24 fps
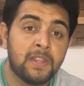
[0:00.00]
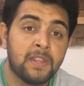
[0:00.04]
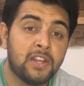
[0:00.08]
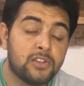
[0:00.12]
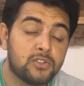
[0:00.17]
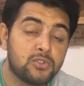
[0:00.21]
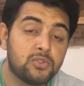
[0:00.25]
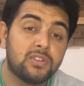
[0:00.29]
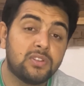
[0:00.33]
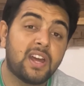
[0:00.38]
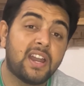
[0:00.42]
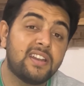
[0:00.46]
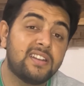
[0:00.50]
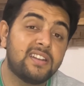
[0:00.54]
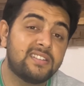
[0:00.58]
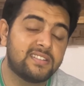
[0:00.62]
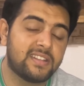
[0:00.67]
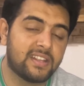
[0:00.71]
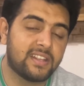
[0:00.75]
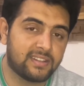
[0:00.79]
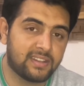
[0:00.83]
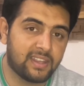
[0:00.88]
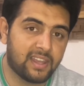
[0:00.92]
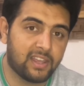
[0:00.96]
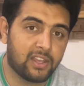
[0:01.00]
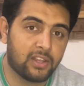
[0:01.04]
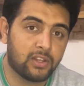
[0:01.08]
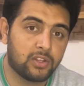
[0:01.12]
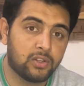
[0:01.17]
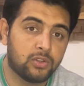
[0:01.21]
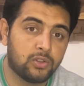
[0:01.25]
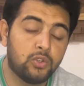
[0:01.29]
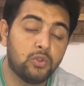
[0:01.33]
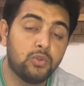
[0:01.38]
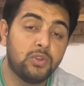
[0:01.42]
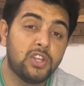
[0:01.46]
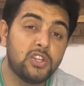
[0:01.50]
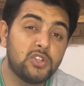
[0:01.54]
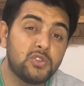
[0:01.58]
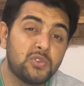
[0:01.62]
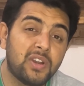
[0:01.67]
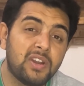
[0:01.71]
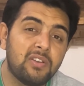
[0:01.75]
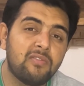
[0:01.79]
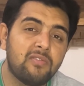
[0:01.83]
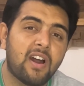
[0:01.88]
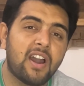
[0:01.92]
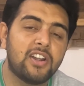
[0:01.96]
So that is the thing. You need to
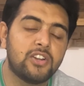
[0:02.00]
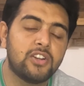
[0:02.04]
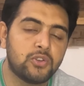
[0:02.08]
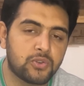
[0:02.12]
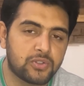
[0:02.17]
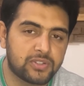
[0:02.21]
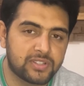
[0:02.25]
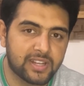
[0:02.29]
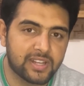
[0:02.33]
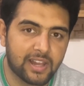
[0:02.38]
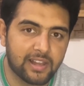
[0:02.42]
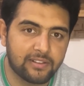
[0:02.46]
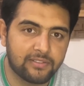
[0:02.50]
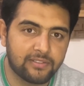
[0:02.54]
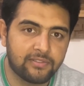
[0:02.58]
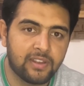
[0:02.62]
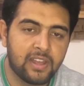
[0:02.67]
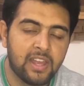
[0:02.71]
reward yourself.